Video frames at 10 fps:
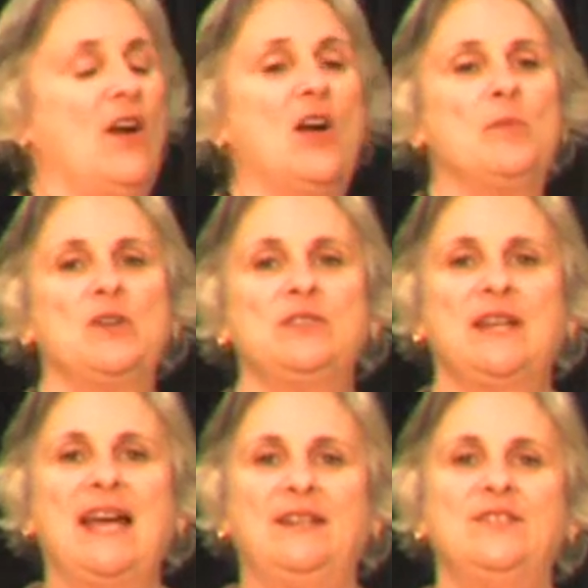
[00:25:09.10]
almost
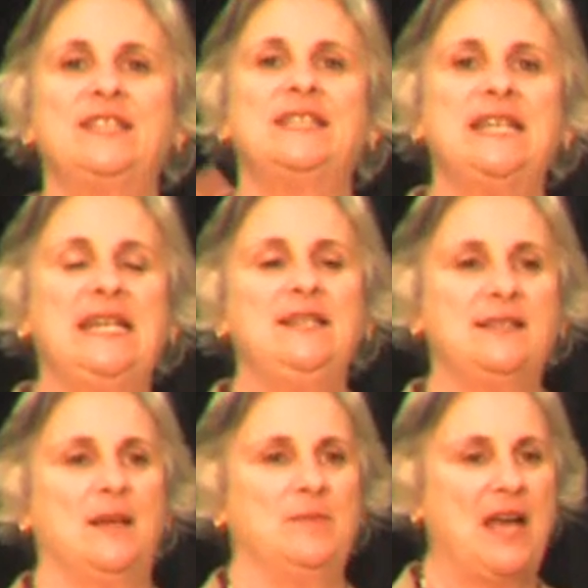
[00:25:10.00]
kind of see
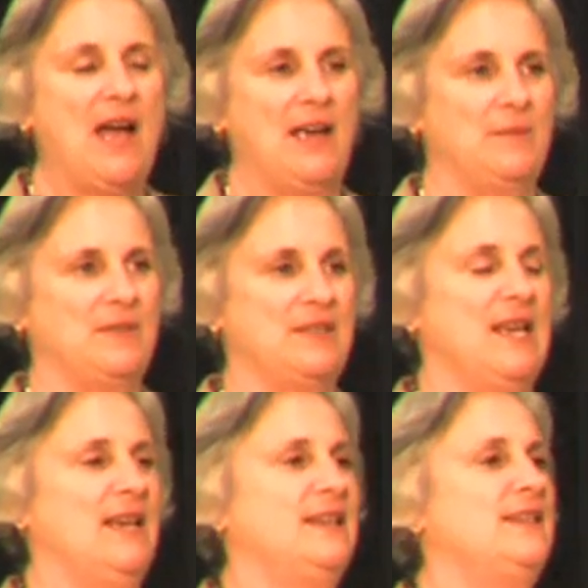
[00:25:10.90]
sometimes
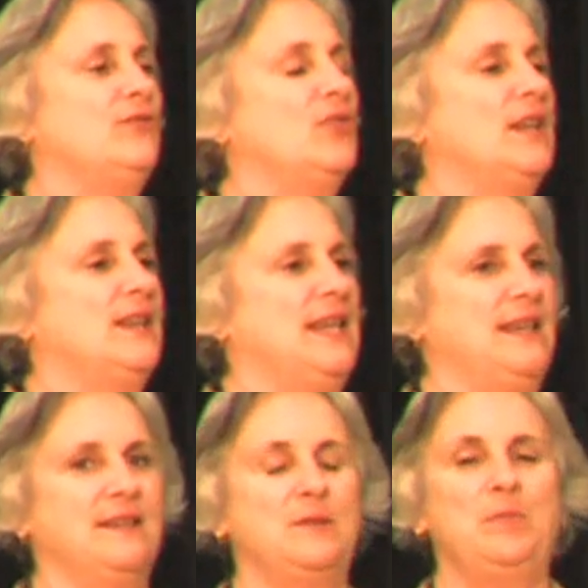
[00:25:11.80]
different
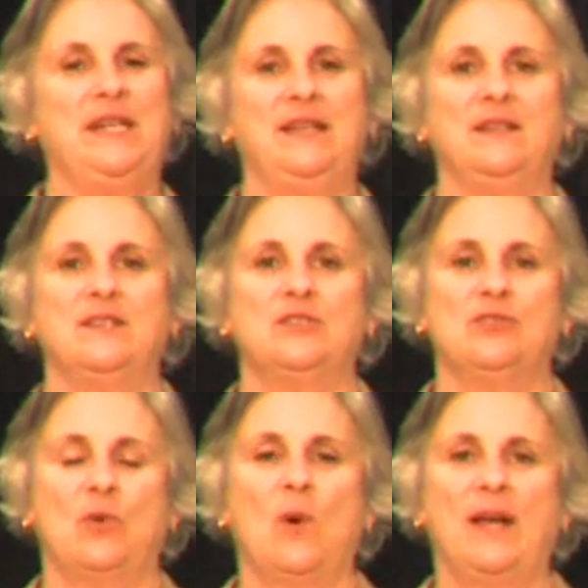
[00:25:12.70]
things being
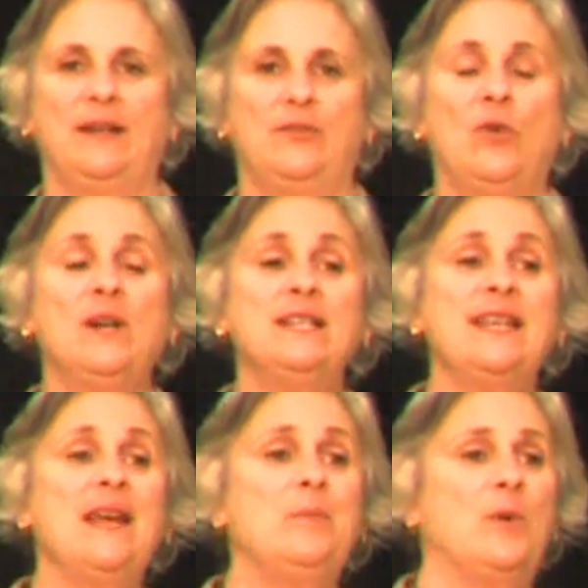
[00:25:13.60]
destroyed. For
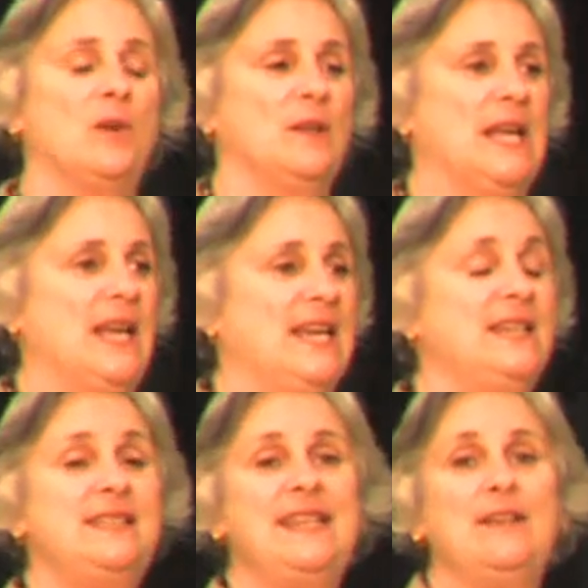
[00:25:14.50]
example,
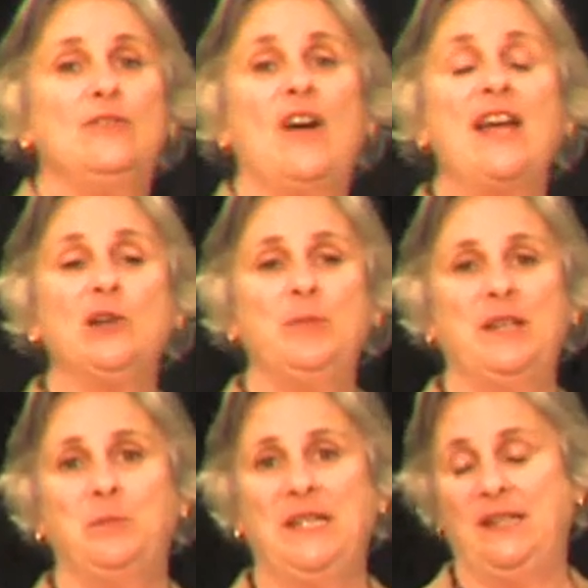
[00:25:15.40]
is the
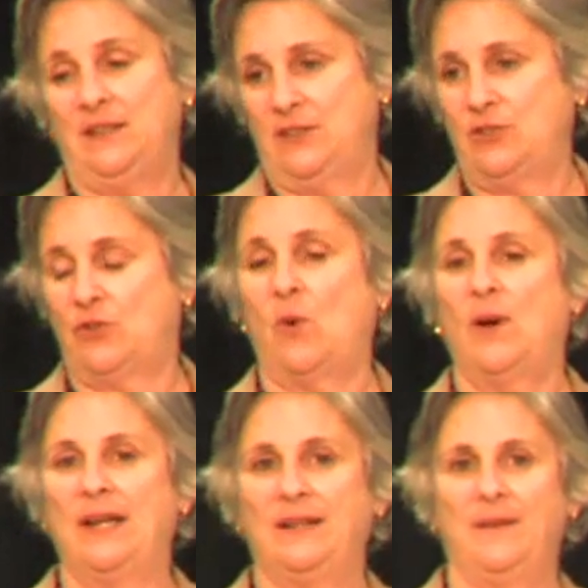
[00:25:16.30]
environment being
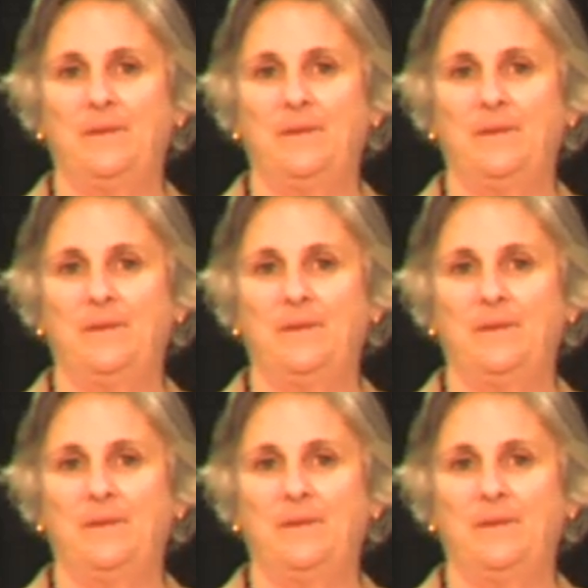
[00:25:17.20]
destroyed?